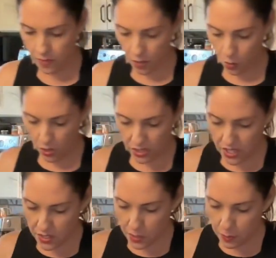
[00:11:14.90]
1/4
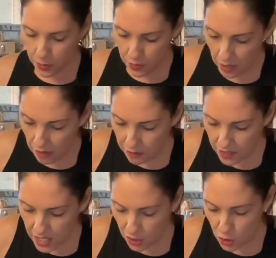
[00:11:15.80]
teaspoon of
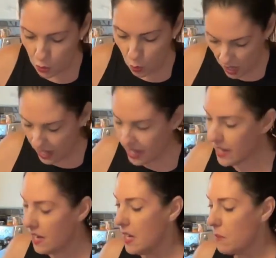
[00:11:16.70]
each. Why?
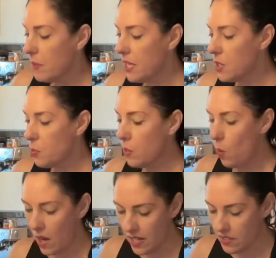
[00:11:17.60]
Because we
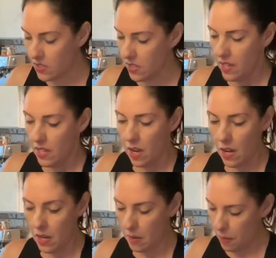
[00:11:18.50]
want
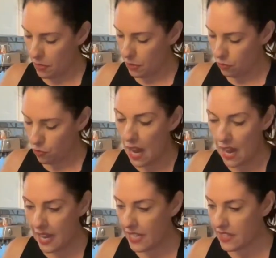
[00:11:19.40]
the
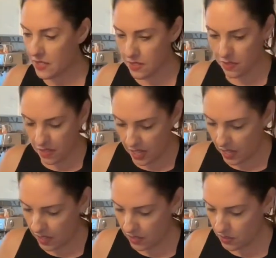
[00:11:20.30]
rise,
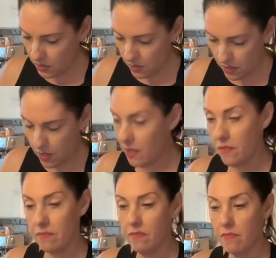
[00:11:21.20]
and
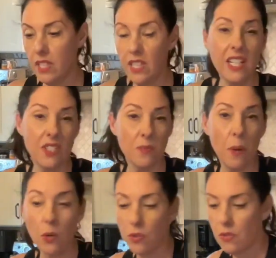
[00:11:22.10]
it needs
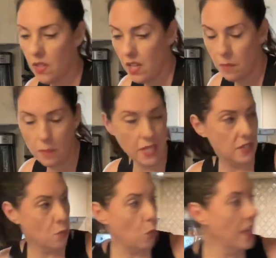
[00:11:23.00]
both. Because
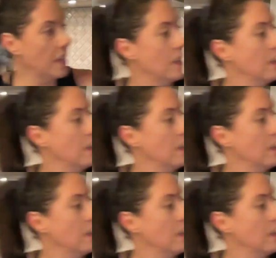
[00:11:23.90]
one